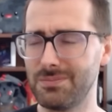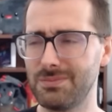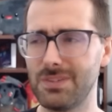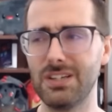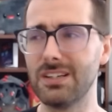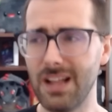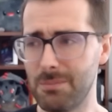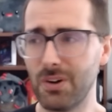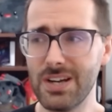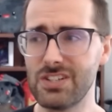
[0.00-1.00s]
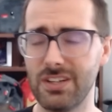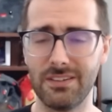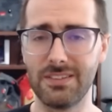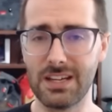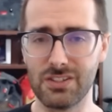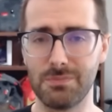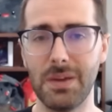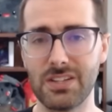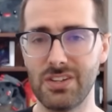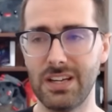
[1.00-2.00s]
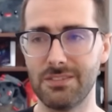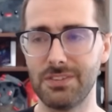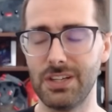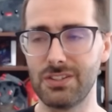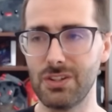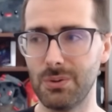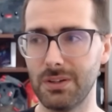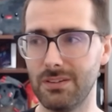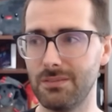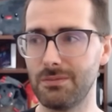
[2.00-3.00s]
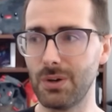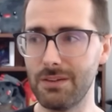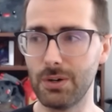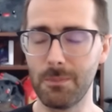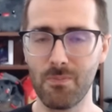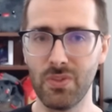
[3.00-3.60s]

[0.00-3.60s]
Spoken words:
conglomeration that just makes an infinite token forever.